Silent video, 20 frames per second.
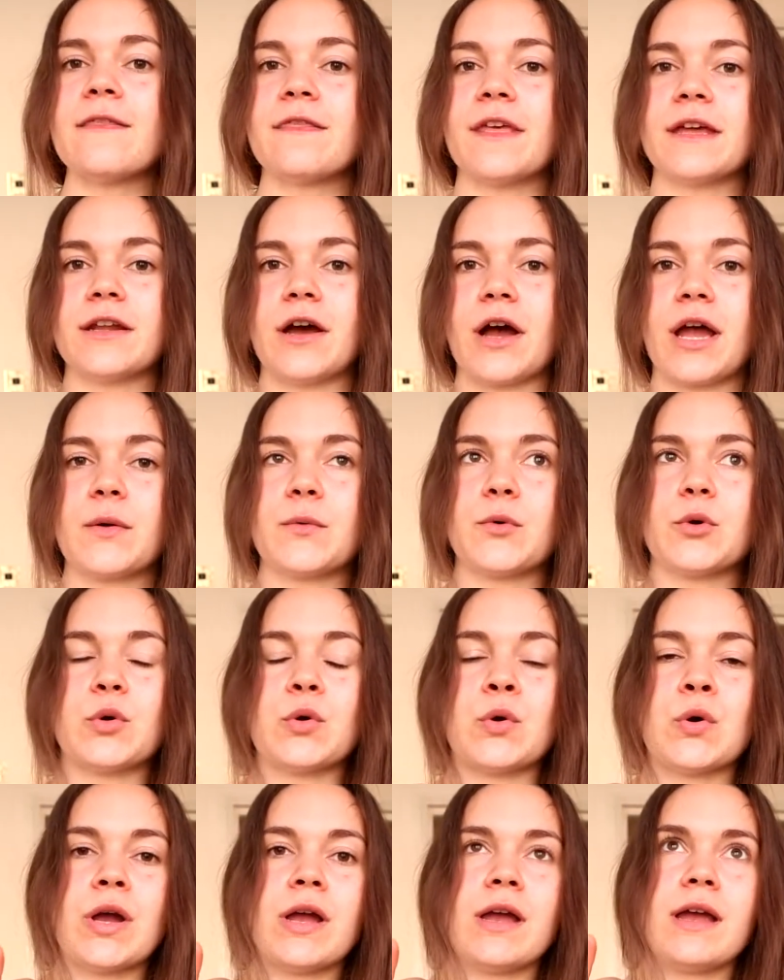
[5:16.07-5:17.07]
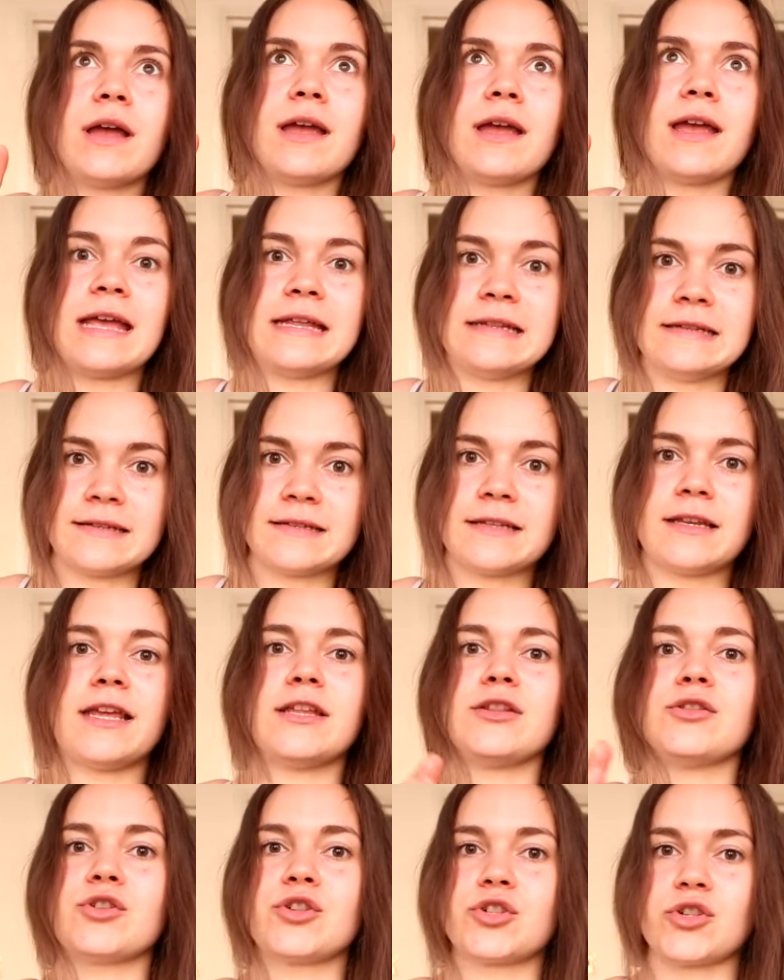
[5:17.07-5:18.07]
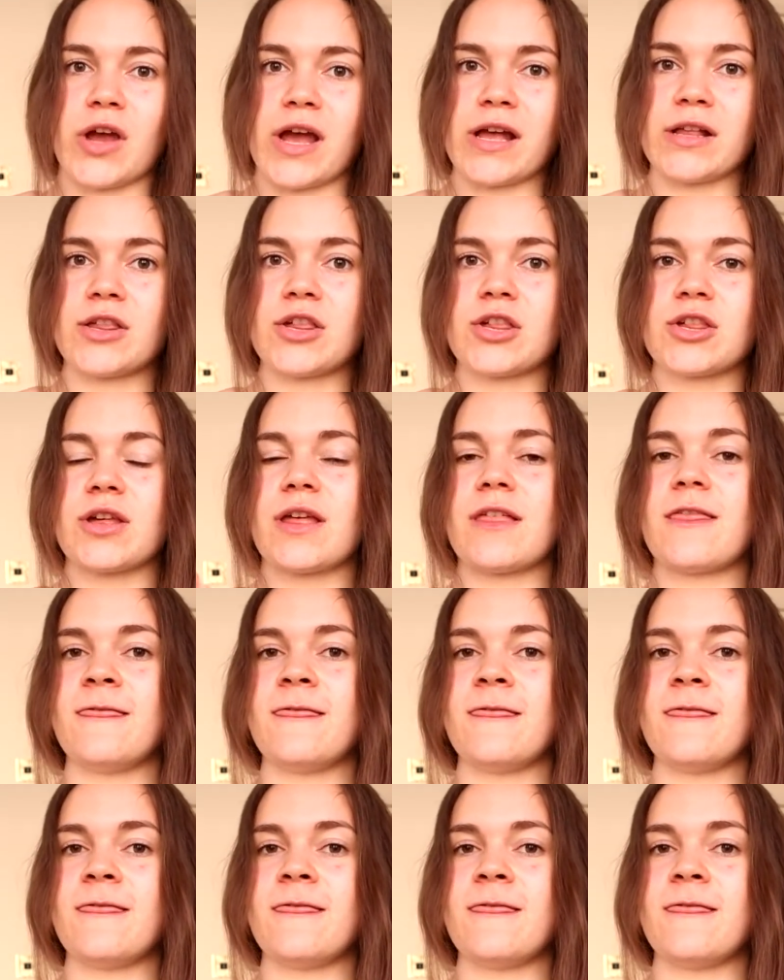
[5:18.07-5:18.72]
then I will insulin, stretch,